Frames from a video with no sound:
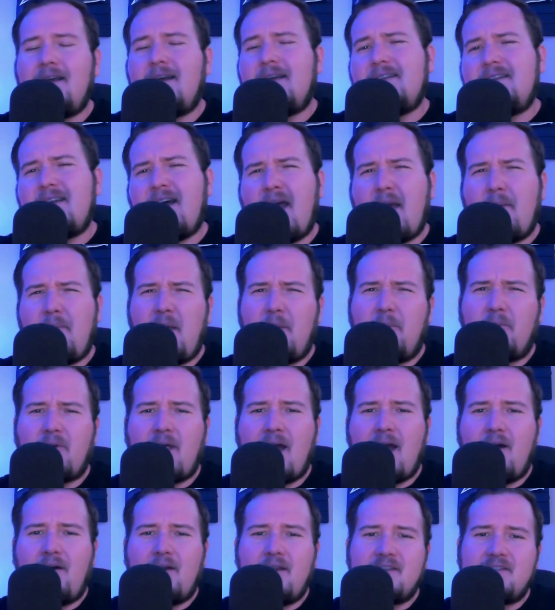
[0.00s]
Diami
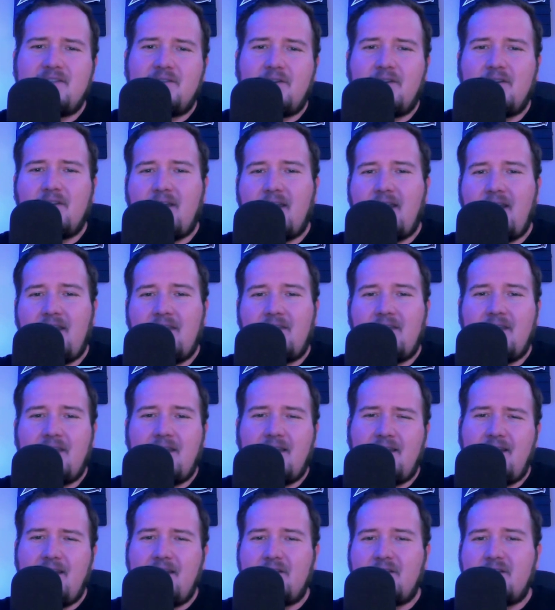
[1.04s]
Brown isn't really anything,
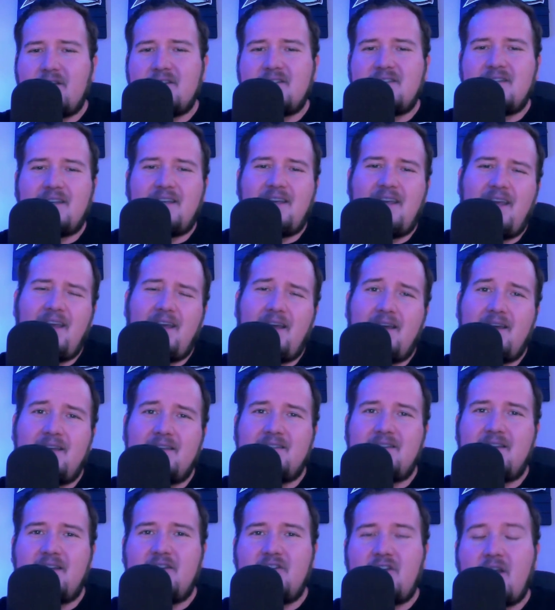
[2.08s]
neither is Zacchaeus,
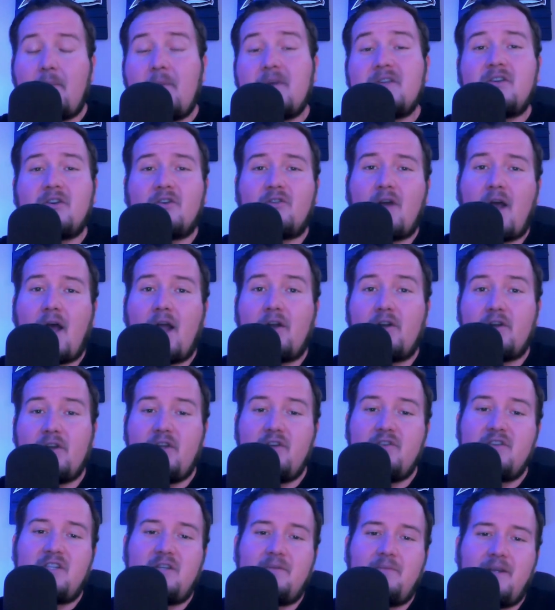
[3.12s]
and Jamison Crowder
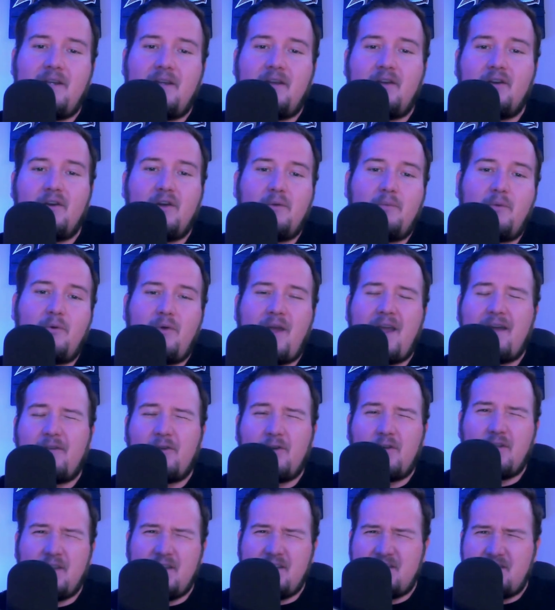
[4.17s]
used to be good, but we haven't
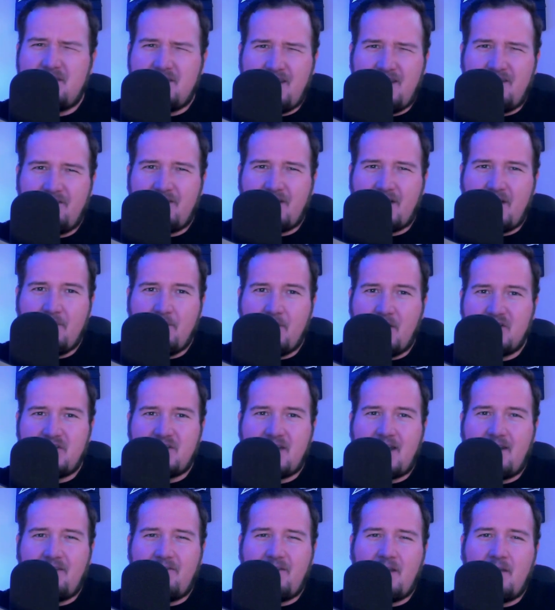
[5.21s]
really seen very much
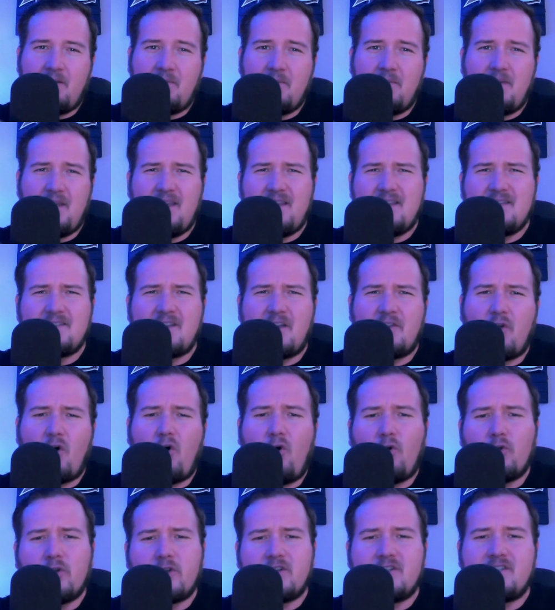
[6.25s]
out of him. He is on the
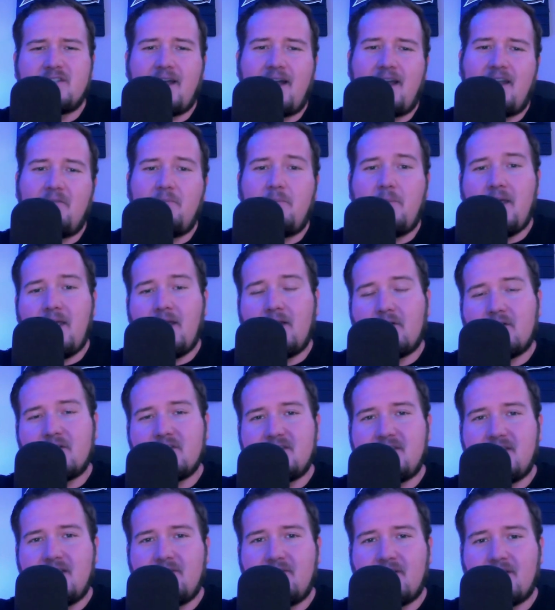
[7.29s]
older side of being a
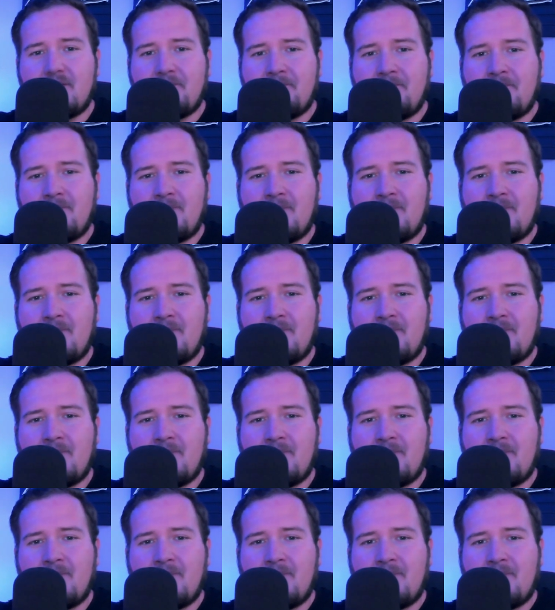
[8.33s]
receiver.